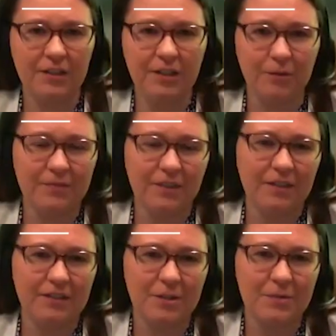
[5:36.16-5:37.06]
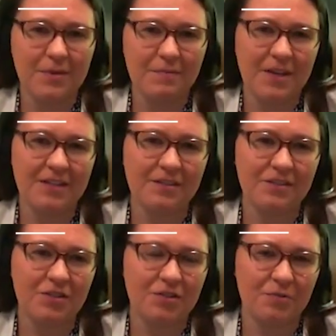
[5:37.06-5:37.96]
No, just okay. because there's
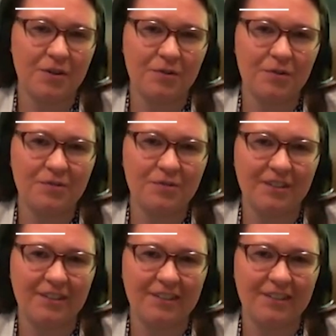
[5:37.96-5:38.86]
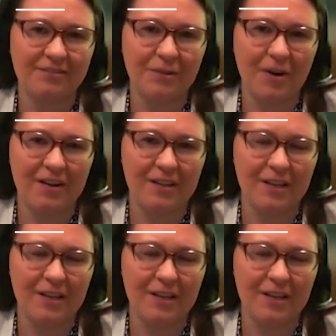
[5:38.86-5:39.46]
just three of you. Uh, we wanted to